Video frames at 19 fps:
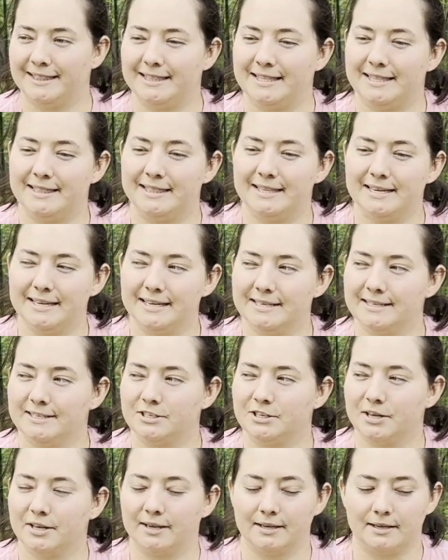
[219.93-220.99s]
These
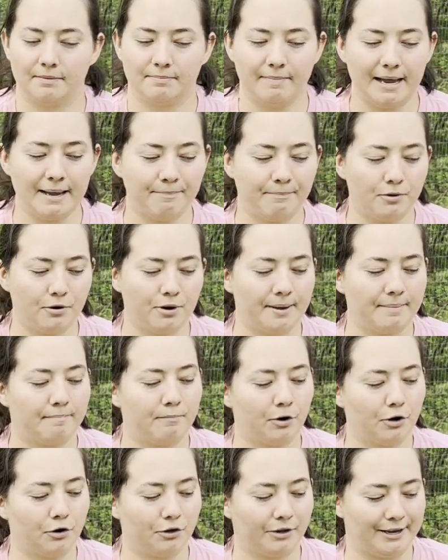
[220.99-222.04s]
Maple and
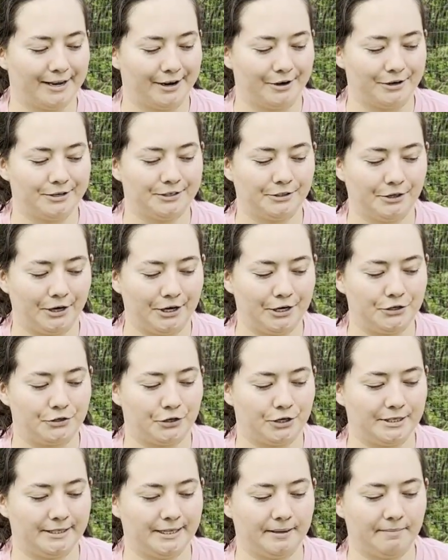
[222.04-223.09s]
Merle here started
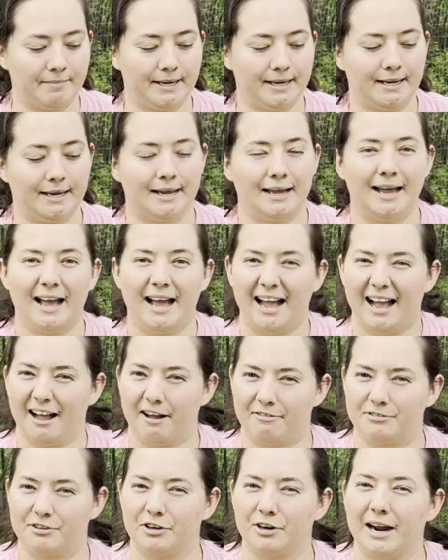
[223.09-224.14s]
trusting me
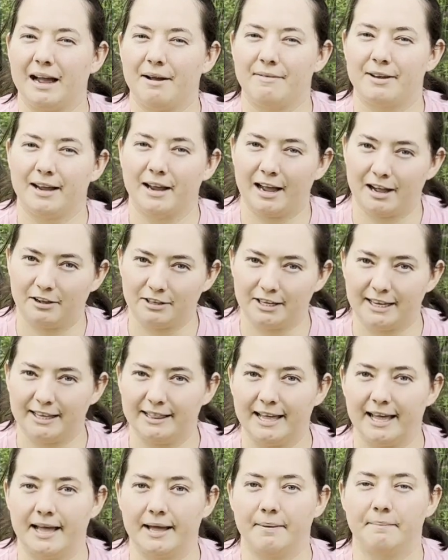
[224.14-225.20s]
after having
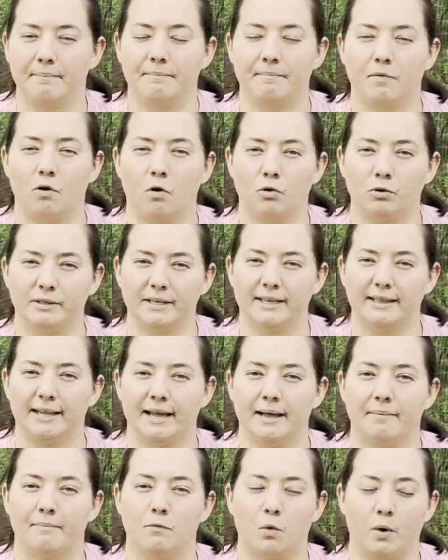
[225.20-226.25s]
holding
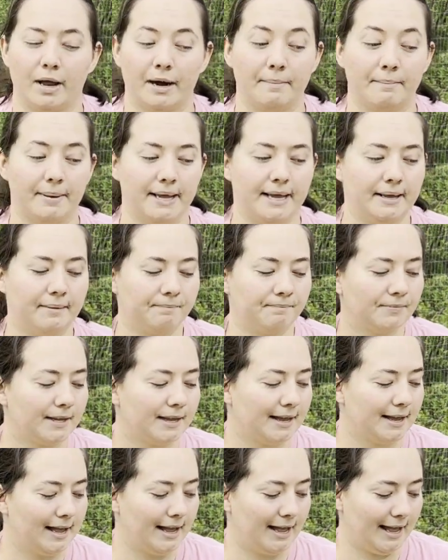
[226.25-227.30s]
them quite a bit.
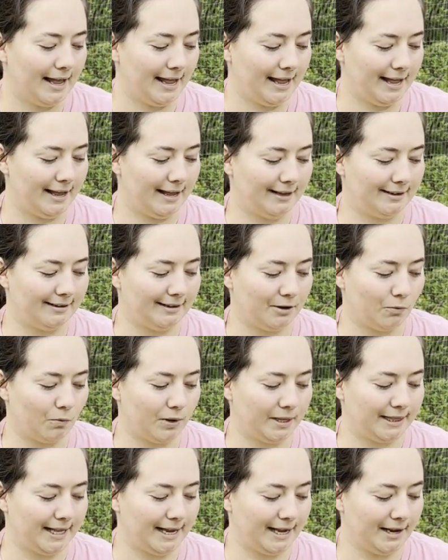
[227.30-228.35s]
And
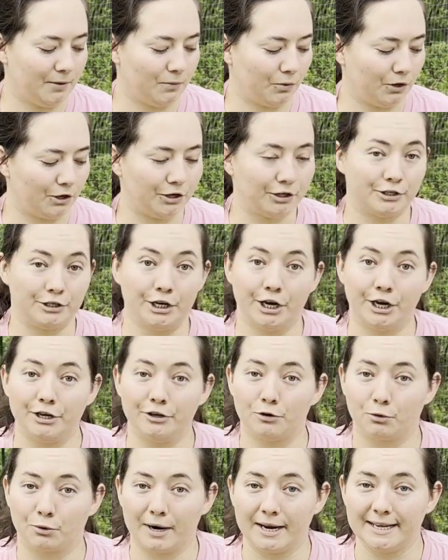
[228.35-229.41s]
when they were done
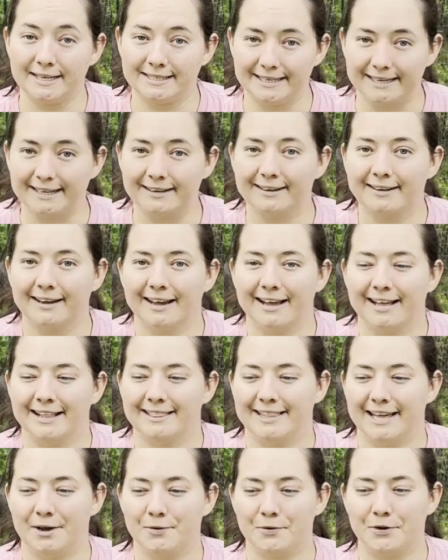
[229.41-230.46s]
grazing,
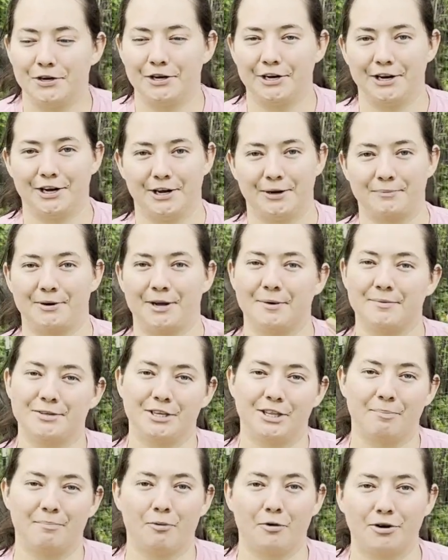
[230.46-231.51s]
they would come to
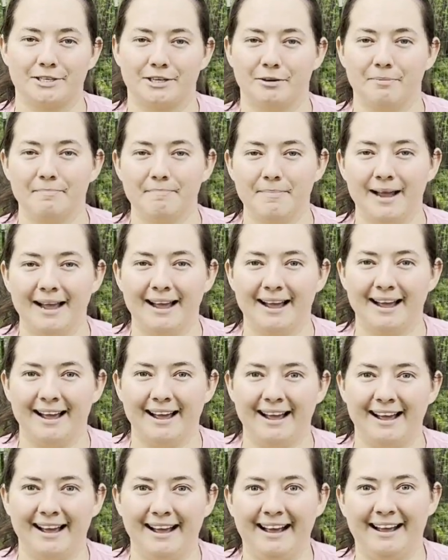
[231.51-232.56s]
the porch and go,
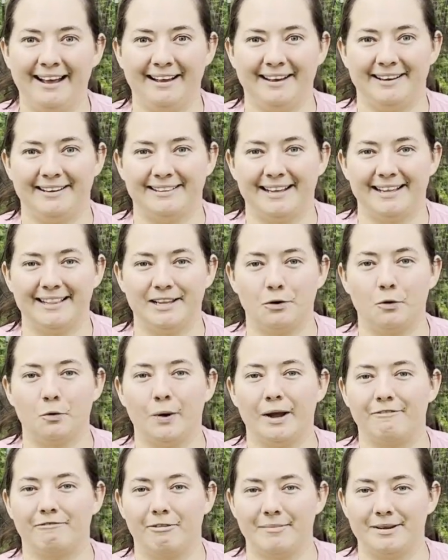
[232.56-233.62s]
meh! And then they will
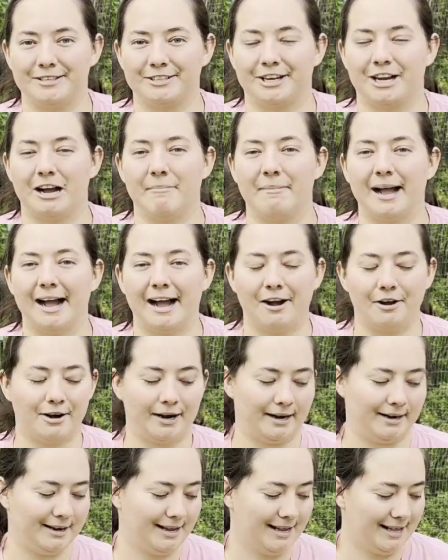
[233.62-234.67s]
wait for me to come out,
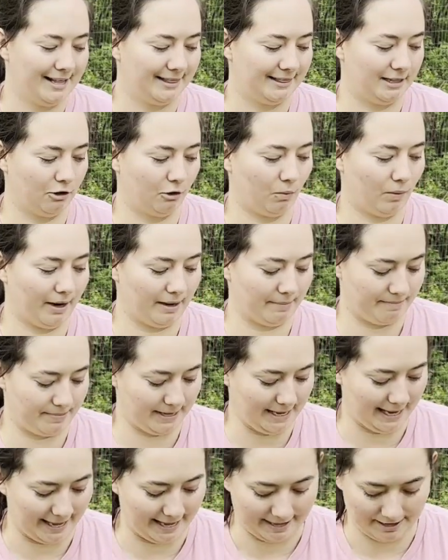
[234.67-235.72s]
and they'll want to be
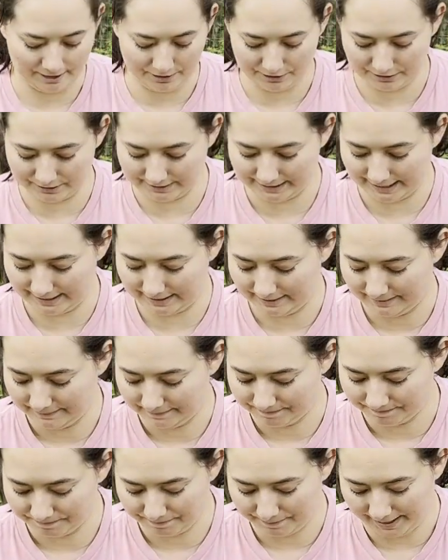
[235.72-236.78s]
held and
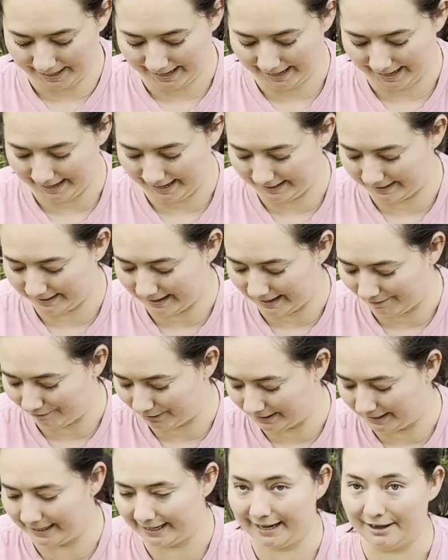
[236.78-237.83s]
pet and
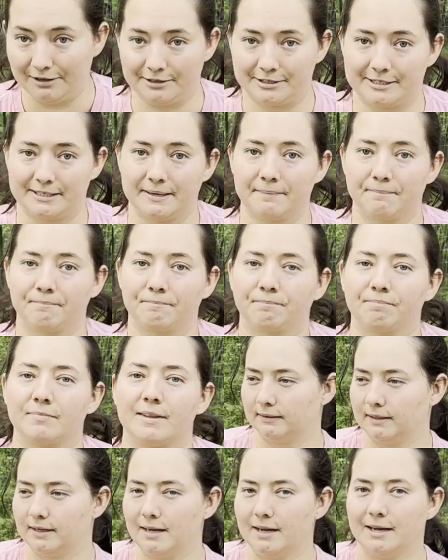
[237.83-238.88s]
everything else.
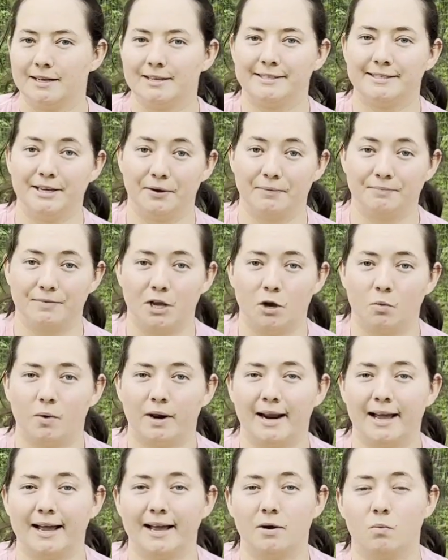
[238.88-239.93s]
So
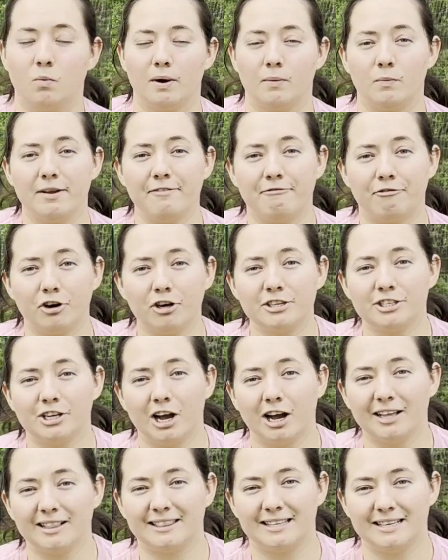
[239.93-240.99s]
when first
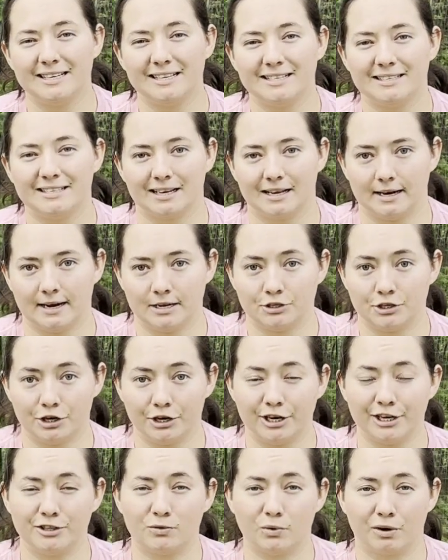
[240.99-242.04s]
got these
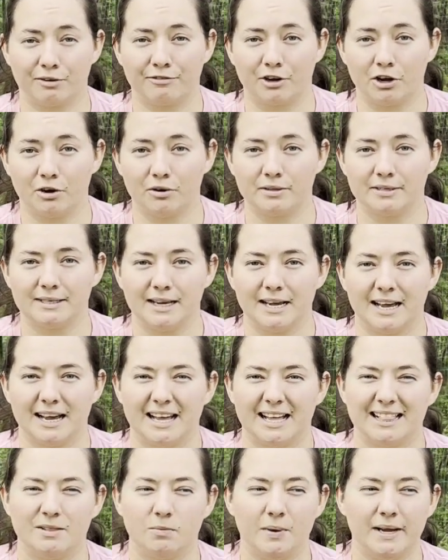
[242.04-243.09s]
Nigerian dwarf goats,
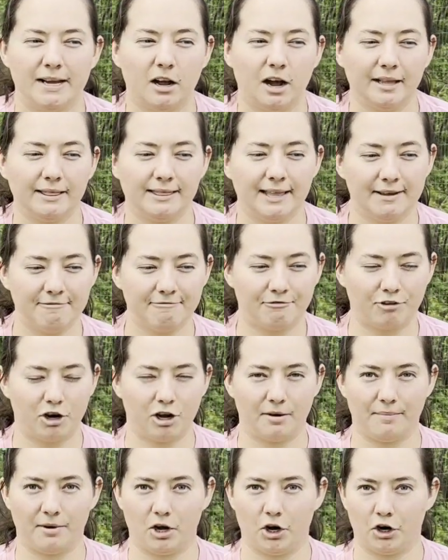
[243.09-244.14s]
we got them from
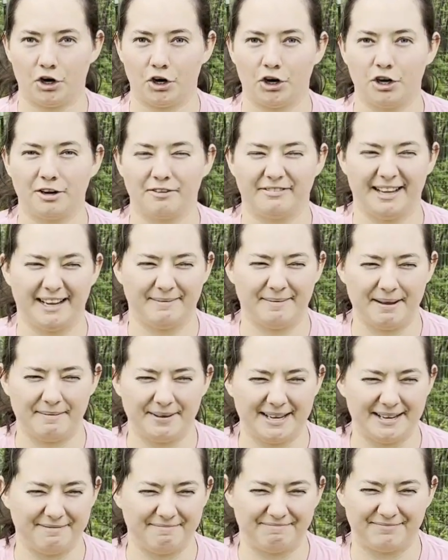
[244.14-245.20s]
a herd of like
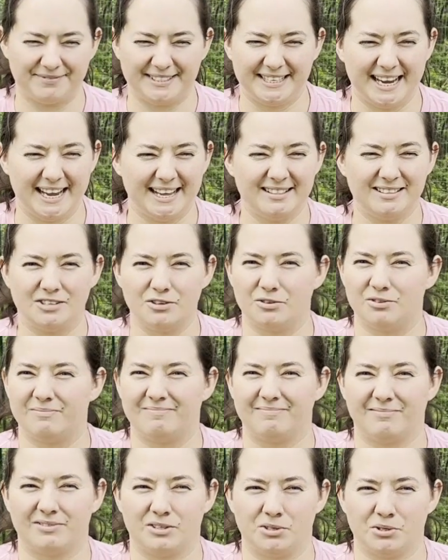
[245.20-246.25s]
maybe 10
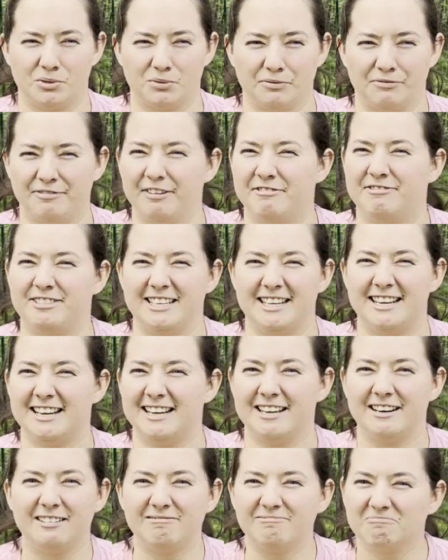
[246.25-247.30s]
to
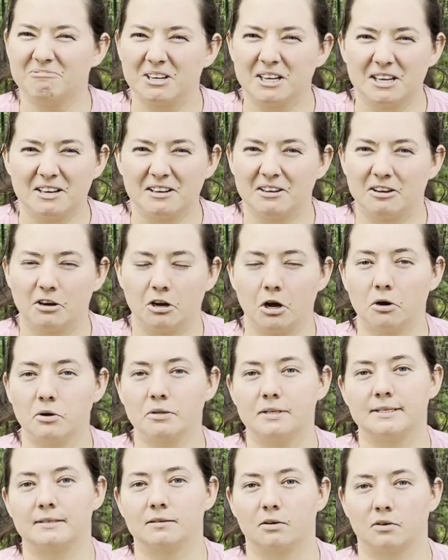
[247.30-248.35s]
15
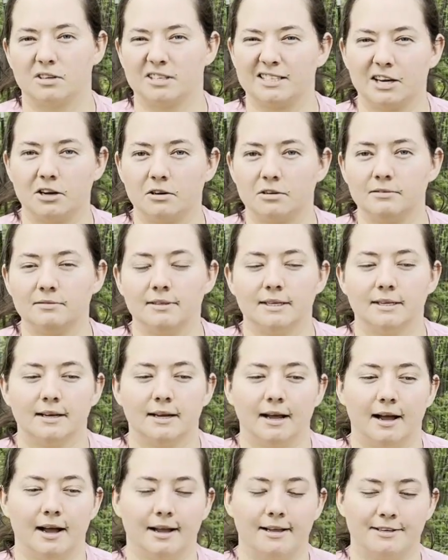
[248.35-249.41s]
goats or so.
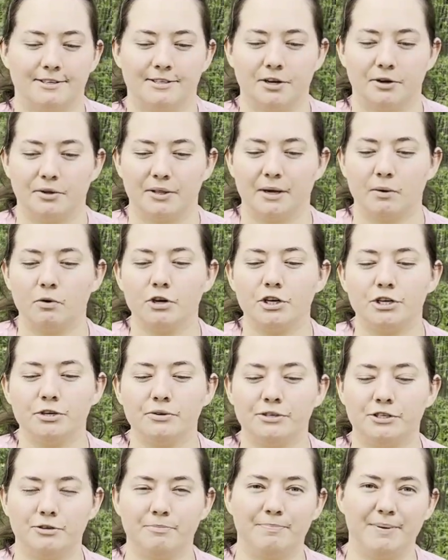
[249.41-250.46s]
So they were used
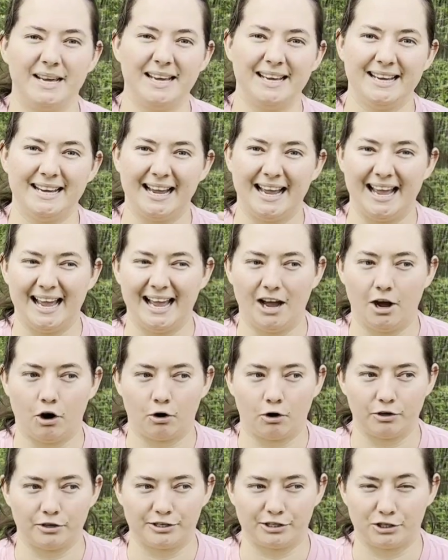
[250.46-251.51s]
to being
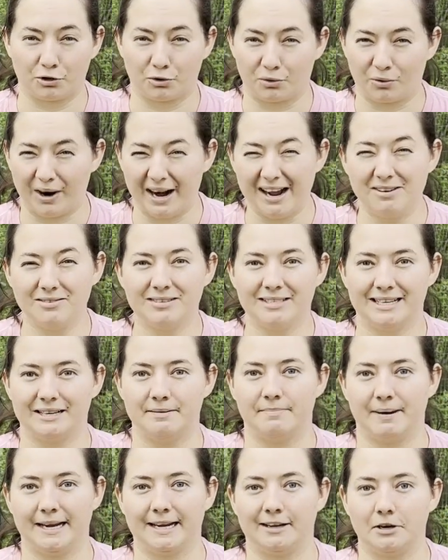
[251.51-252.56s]
surrounded
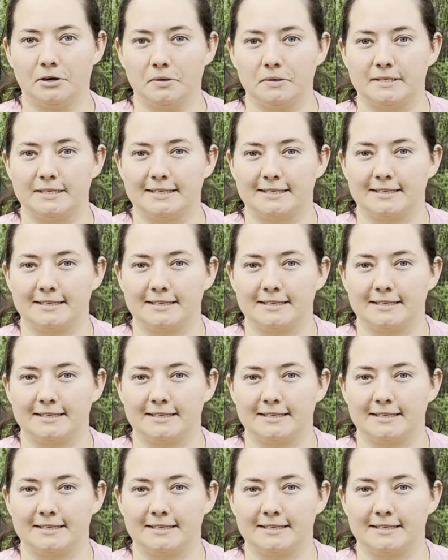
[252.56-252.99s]
by goats.